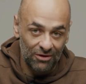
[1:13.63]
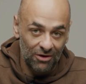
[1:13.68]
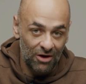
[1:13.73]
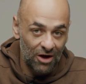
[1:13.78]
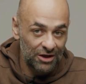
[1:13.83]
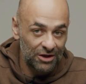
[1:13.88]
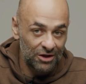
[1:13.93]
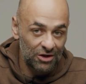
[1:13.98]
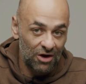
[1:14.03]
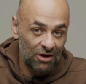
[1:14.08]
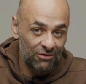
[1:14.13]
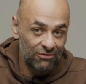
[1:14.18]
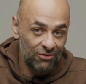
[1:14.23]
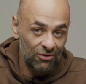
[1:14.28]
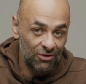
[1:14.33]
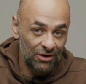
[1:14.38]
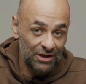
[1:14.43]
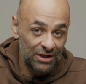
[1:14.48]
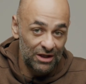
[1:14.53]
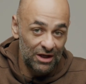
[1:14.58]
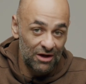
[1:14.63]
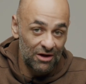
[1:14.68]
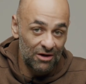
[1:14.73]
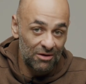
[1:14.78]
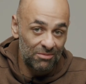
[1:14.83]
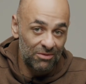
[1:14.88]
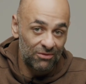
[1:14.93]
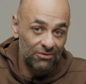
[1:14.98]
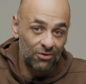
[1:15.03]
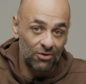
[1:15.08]
on and off for a year
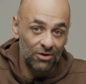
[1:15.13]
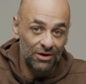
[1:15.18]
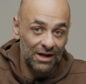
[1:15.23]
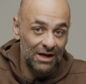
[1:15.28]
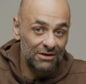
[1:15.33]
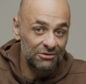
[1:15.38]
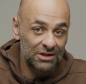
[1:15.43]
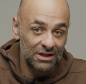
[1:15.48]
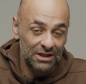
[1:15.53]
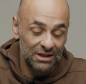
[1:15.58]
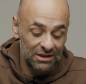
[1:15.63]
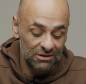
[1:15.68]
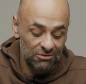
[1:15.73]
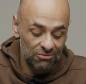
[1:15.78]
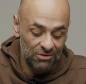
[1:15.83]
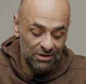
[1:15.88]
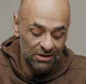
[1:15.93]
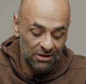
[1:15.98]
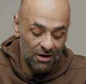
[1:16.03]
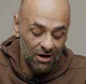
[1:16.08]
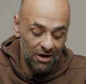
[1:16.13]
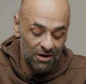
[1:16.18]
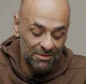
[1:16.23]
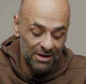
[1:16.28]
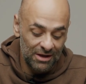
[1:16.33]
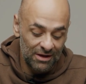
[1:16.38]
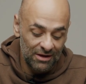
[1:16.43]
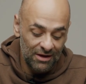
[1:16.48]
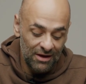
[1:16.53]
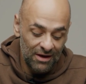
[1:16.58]
before announcing his
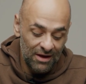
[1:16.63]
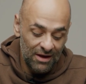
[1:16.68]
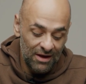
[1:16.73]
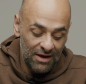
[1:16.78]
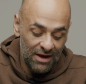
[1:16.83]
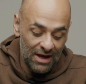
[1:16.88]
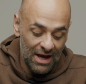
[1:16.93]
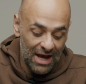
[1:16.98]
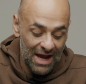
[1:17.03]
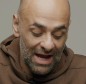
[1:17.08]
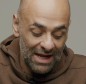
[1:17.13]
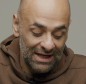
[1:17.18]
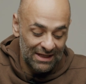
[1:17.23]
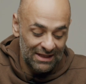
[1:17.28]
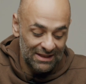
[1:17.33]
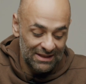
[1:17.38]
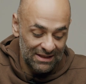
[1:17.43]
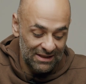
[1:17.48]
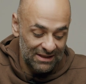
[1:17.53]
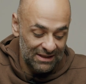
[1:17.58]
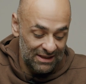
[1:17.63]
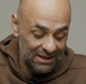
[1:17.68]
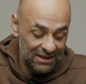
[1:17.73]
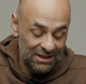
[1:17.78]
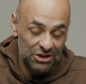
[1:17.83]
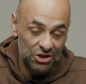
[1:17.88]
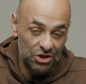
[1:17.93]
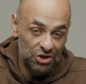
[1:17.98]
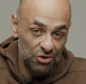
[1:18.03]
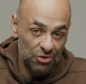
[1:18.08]
retirement, and
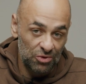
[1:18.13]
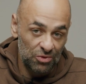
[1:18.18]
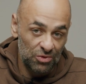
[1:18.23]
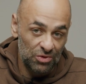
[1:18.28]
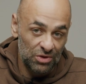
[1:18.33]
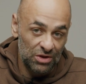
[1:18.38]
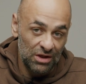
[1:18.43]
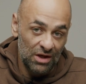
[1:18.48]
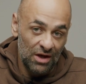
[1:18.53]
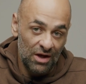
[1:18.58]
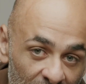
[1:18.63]
these shoes